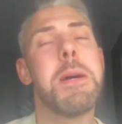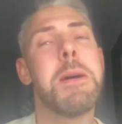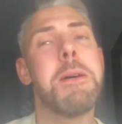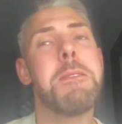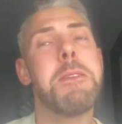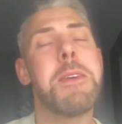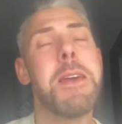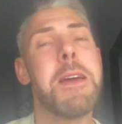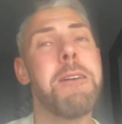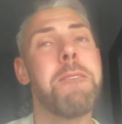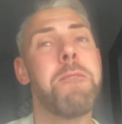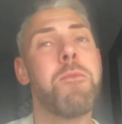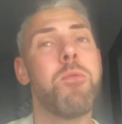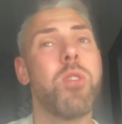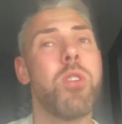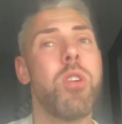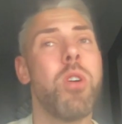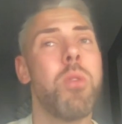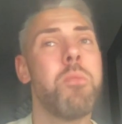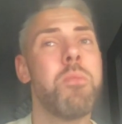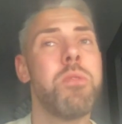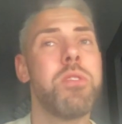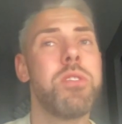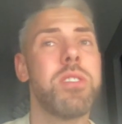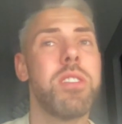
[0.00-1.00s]
yeah,
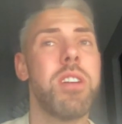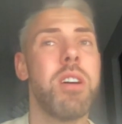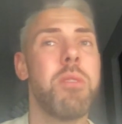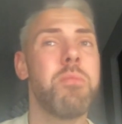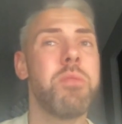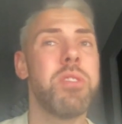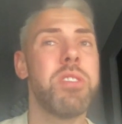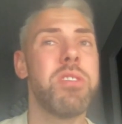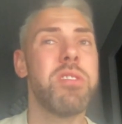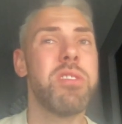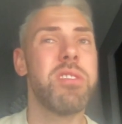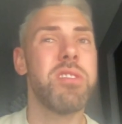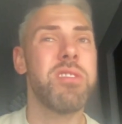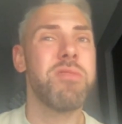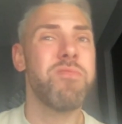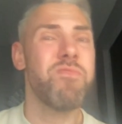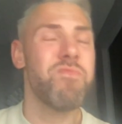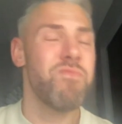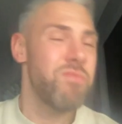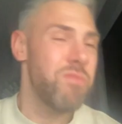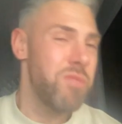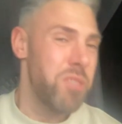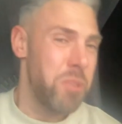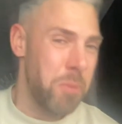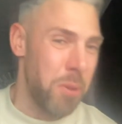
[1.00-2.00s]
onwards and upwards.
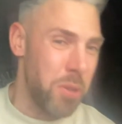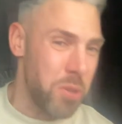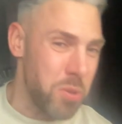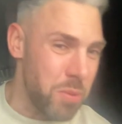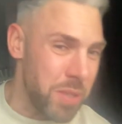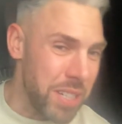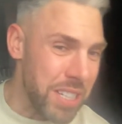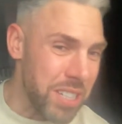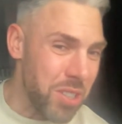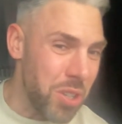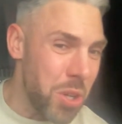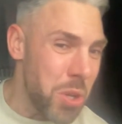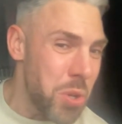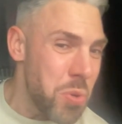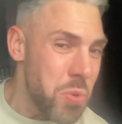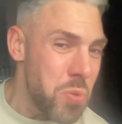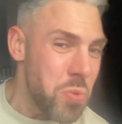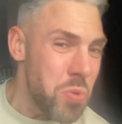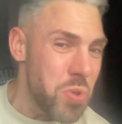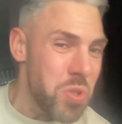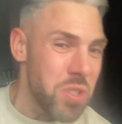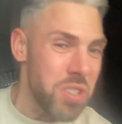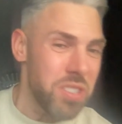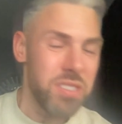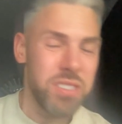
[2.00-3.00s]
I suppose we didn't
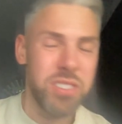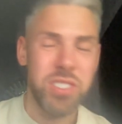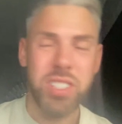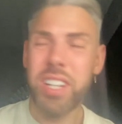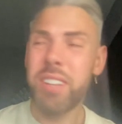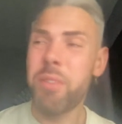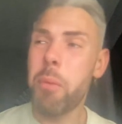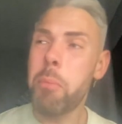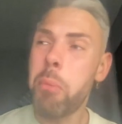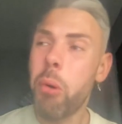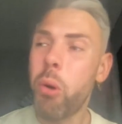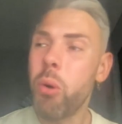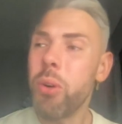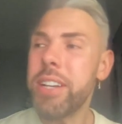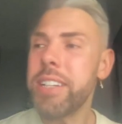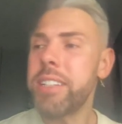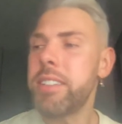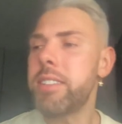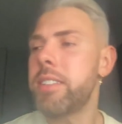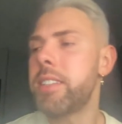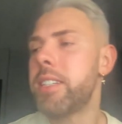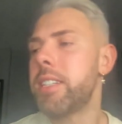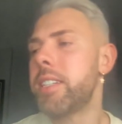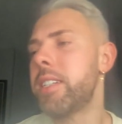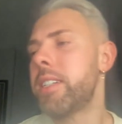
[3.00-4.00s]
lose. It's another point.
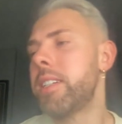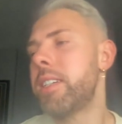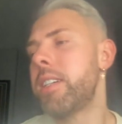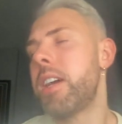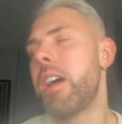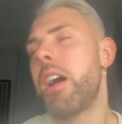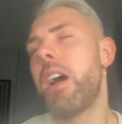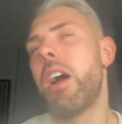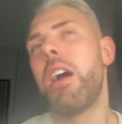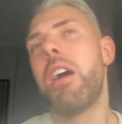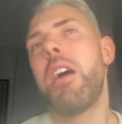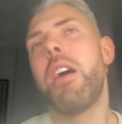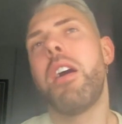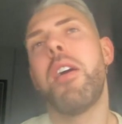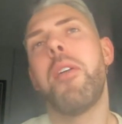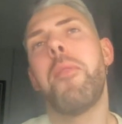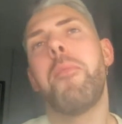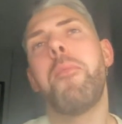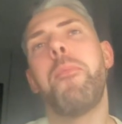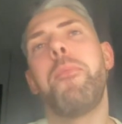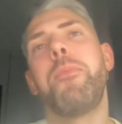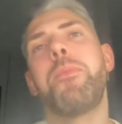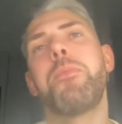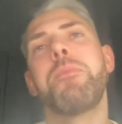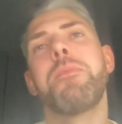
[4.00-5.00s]

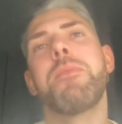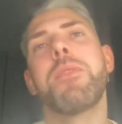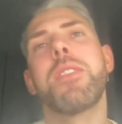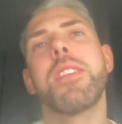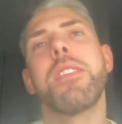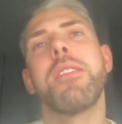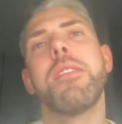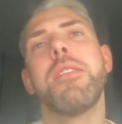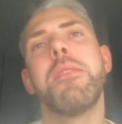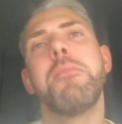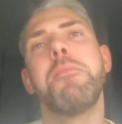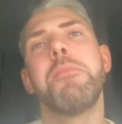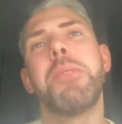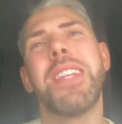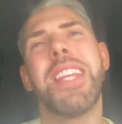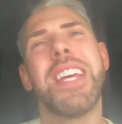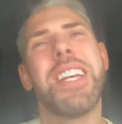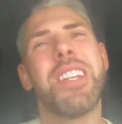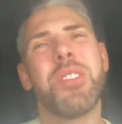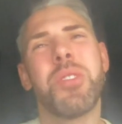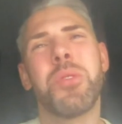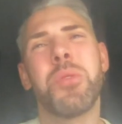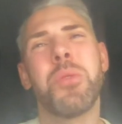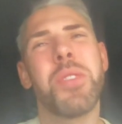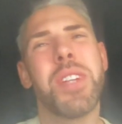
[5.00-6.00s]
But they're
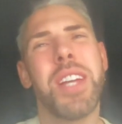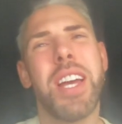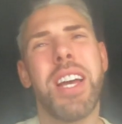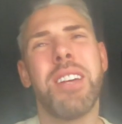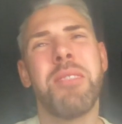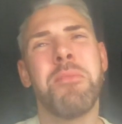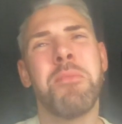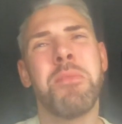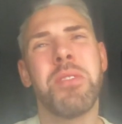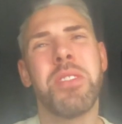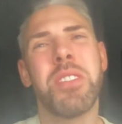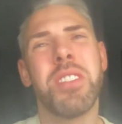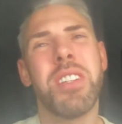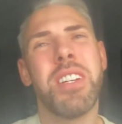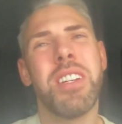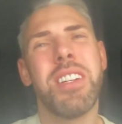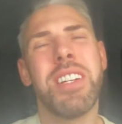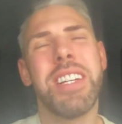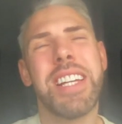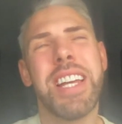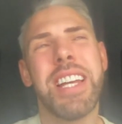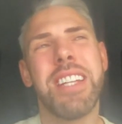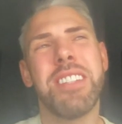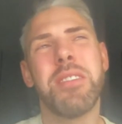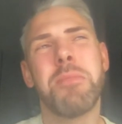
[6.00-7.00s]
the sort of games that,
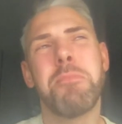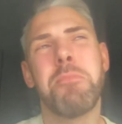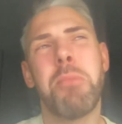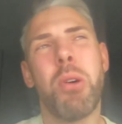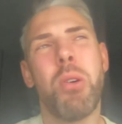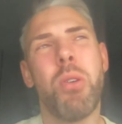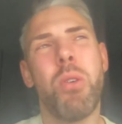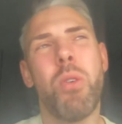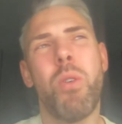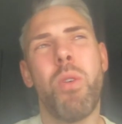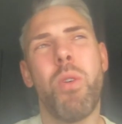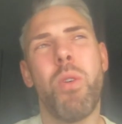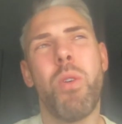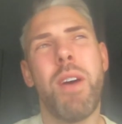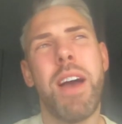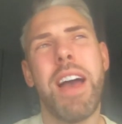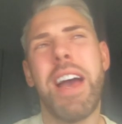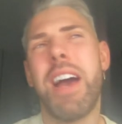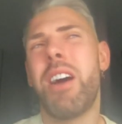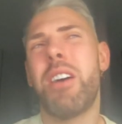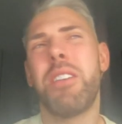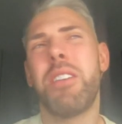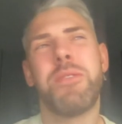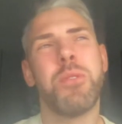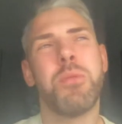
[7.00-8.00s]
against poor,
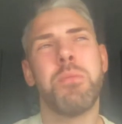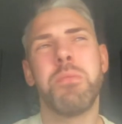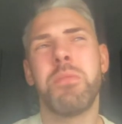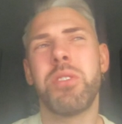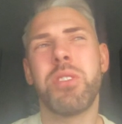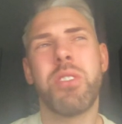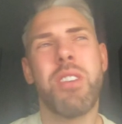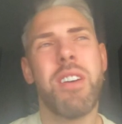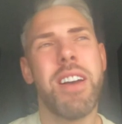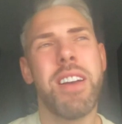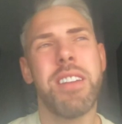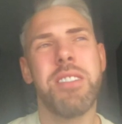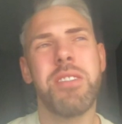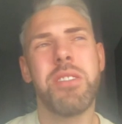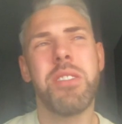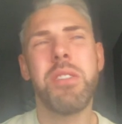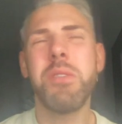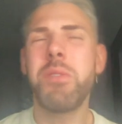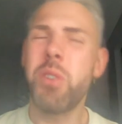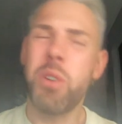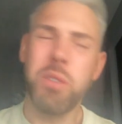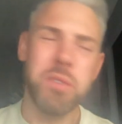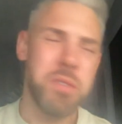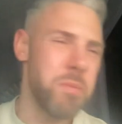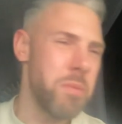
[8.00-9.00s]
out-of-form sides, you've
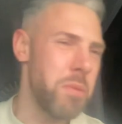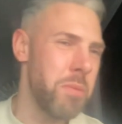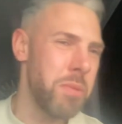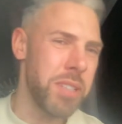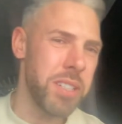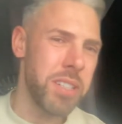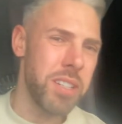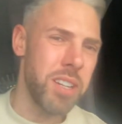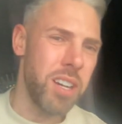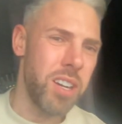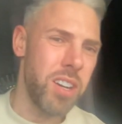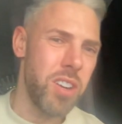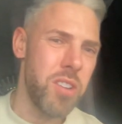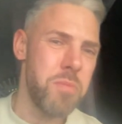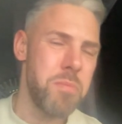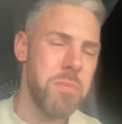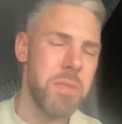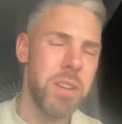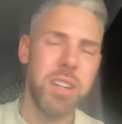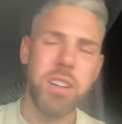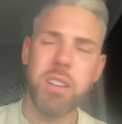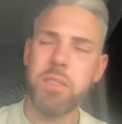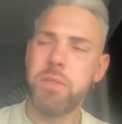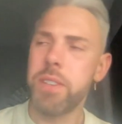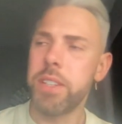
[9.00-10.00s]
got to be winning at home.
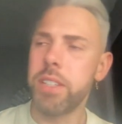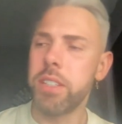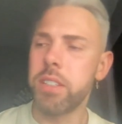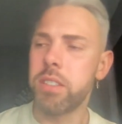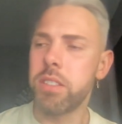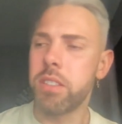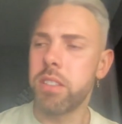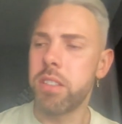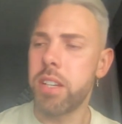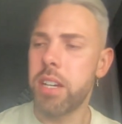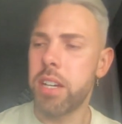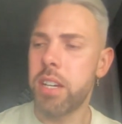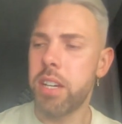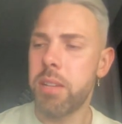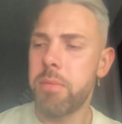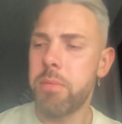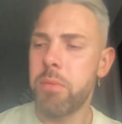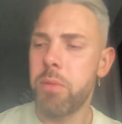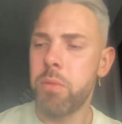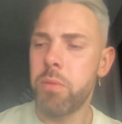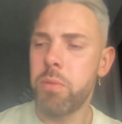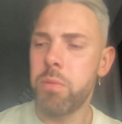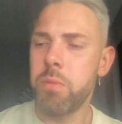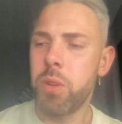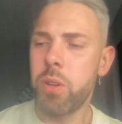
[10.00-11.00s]
And I think,
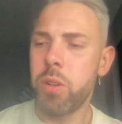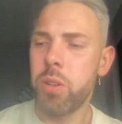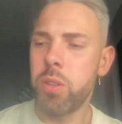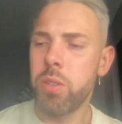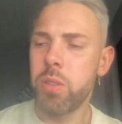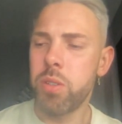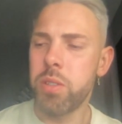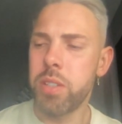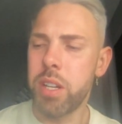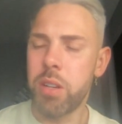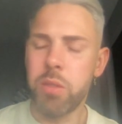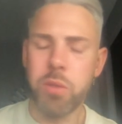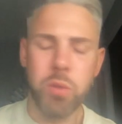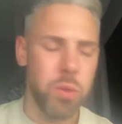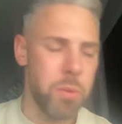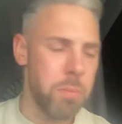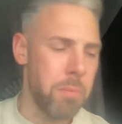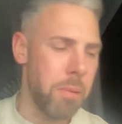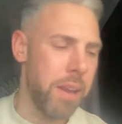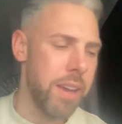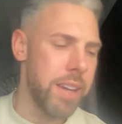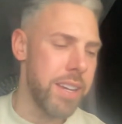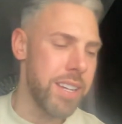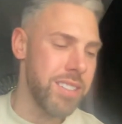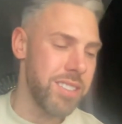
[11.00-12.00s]
all the
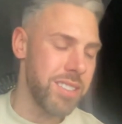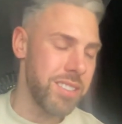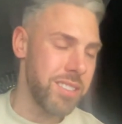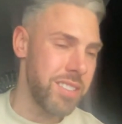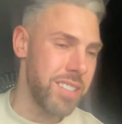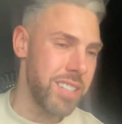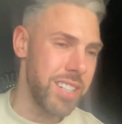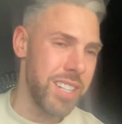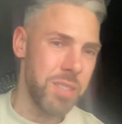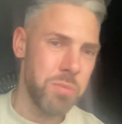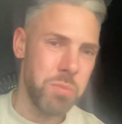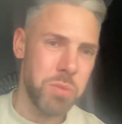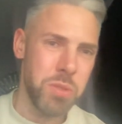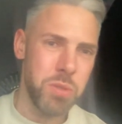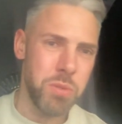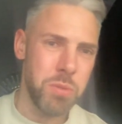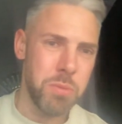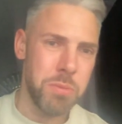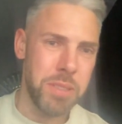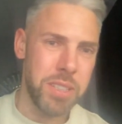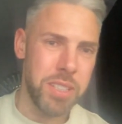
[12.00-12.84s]
players and Edwards will be